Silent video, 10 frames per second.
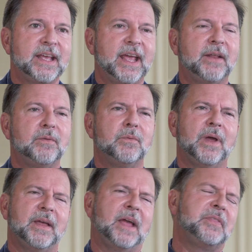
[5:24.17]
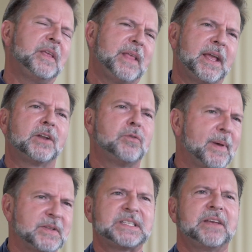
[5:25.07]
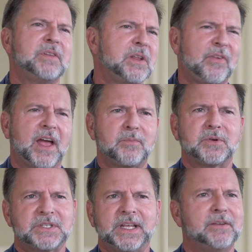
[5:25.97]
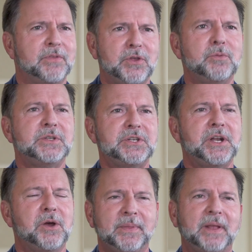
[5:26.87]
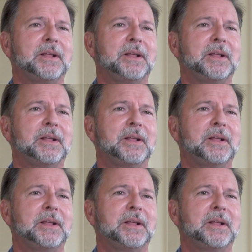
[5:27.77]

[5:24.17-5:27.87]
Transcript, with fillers: and I think they got to about 75% of the human genome, and they